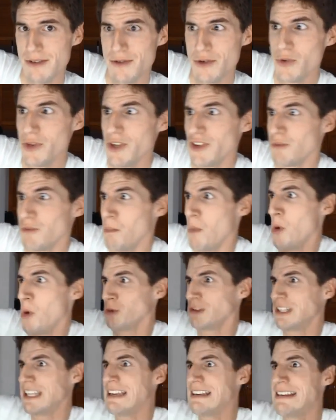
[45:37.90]
through this
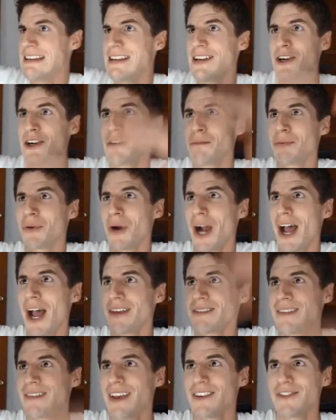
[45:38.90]
multi-tiered
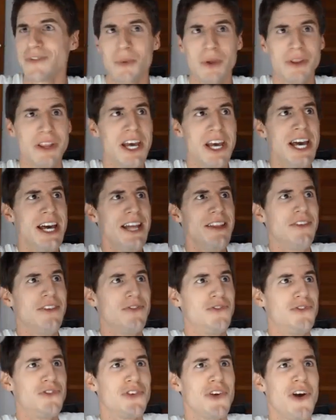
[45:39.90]
process with
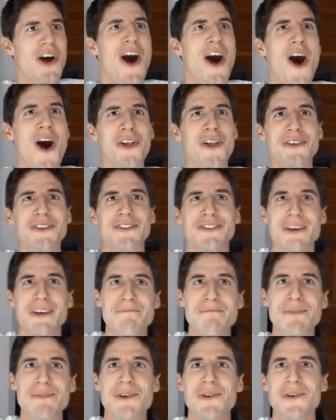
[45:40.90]
all these
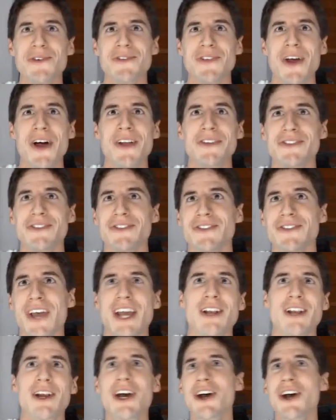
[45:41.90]
computers on
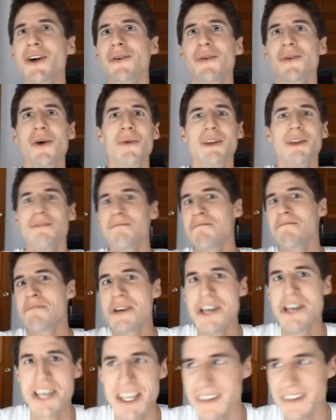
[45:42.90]
site with
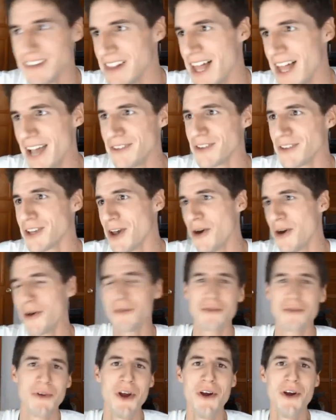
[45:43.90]
millions of lines of code,
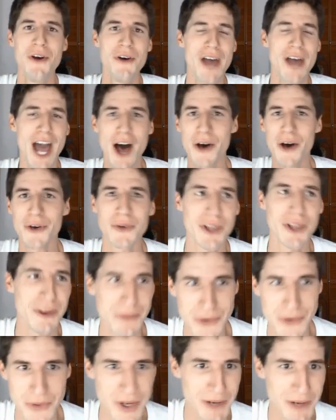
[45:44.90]

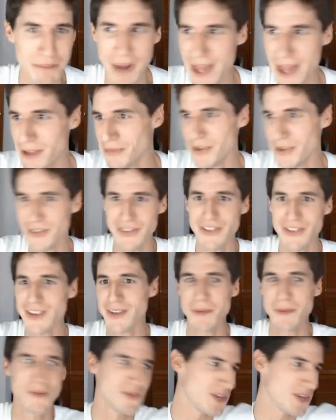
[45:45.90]
algorithms written by the physicists
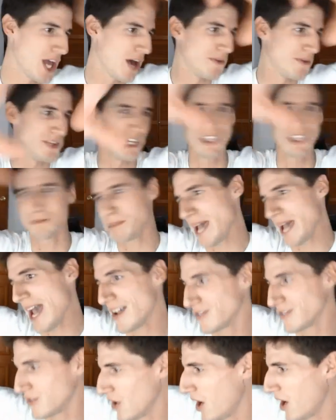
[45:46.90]
themselves, and it's
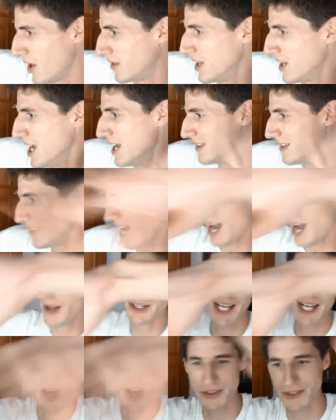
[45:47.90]
passed on
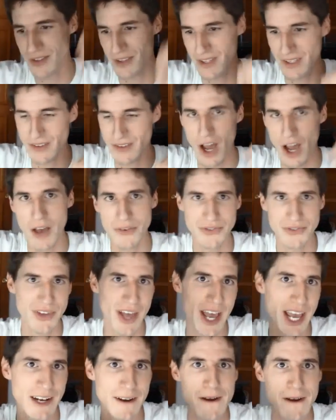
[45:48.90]
down to these
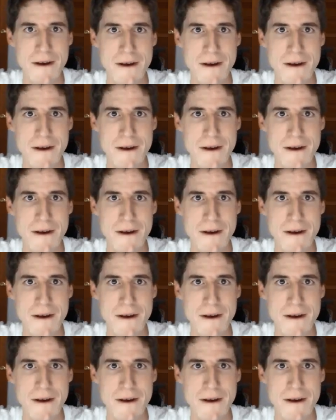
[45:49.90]
off-site